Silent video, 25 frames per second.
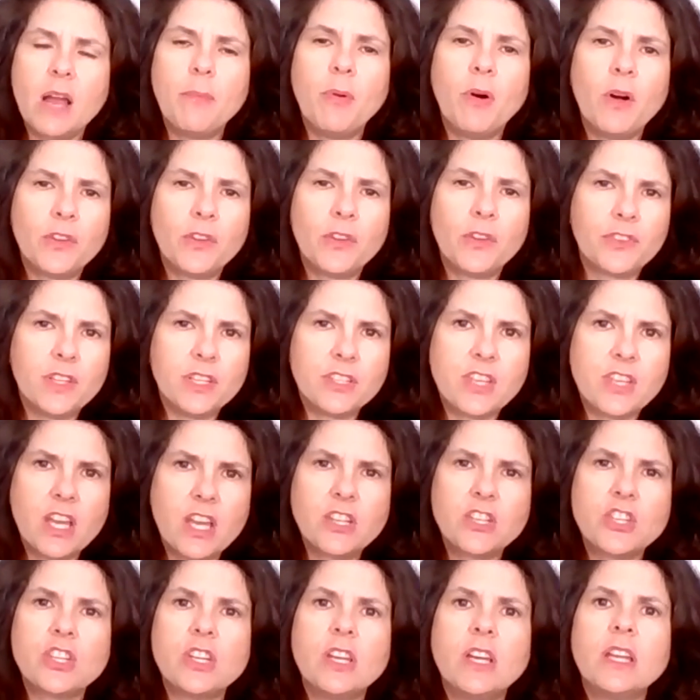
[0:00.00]
eyeballs and the
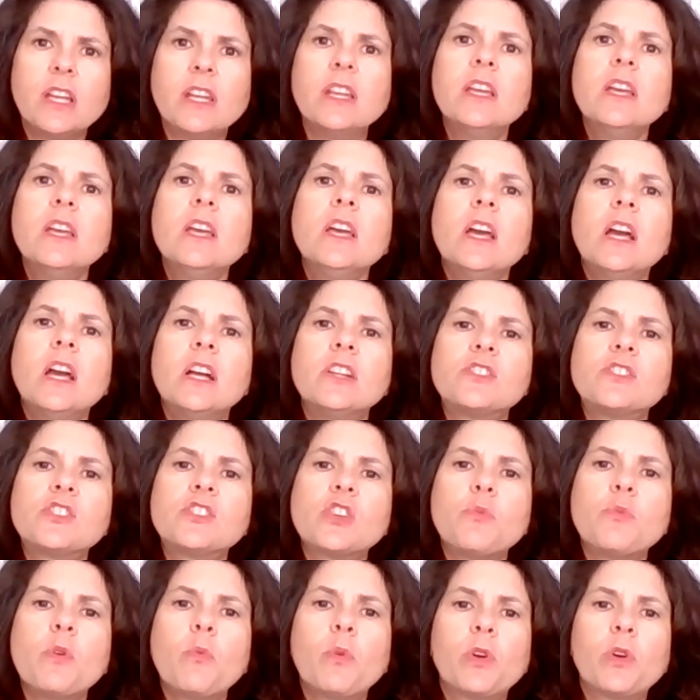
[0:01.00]
attention. And
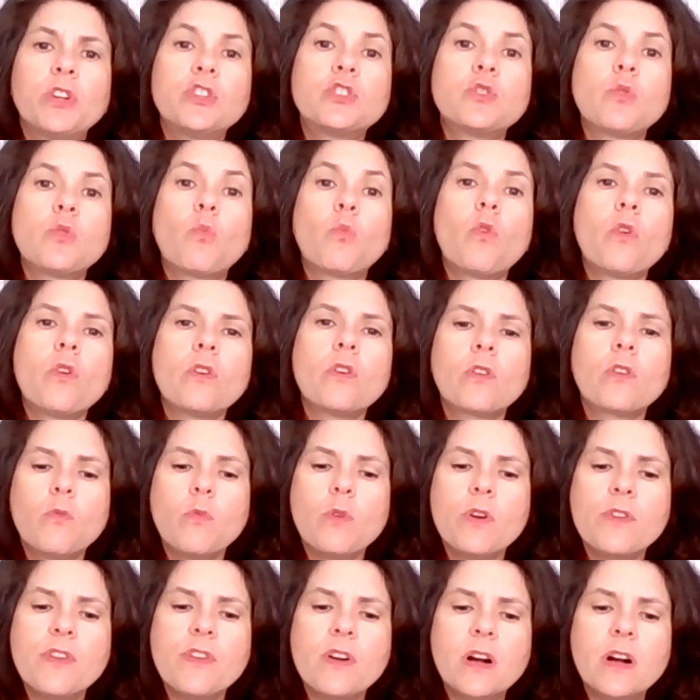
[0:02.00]
so we wanted to work
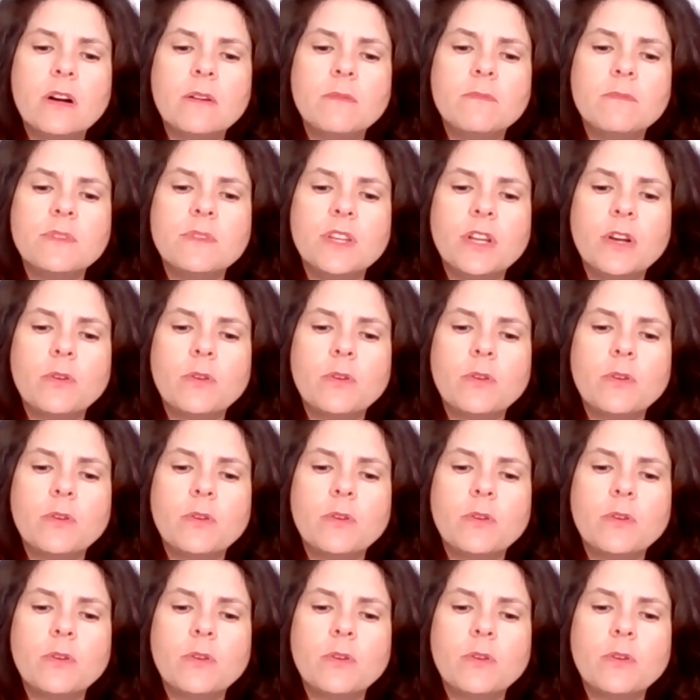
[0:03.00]
with a